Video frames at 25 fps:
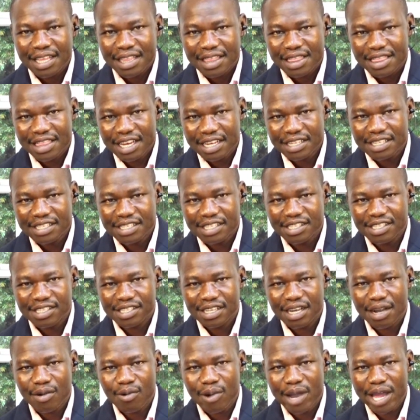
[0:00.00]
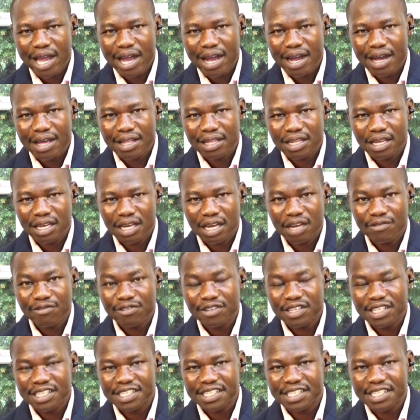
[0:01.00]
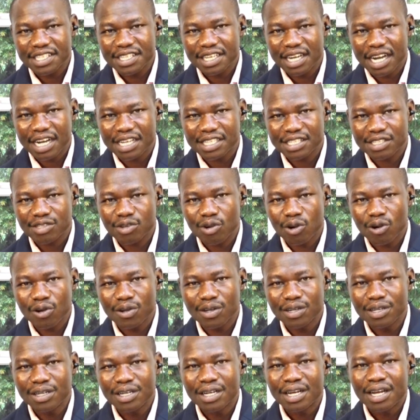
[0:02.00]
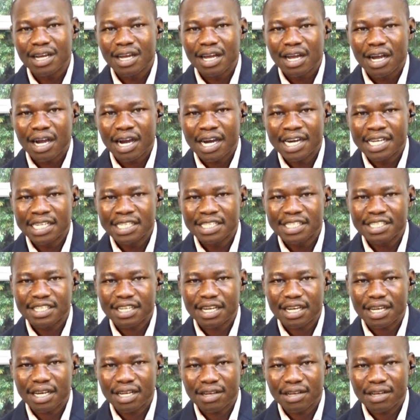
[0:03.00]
That is where the FDC has gone, and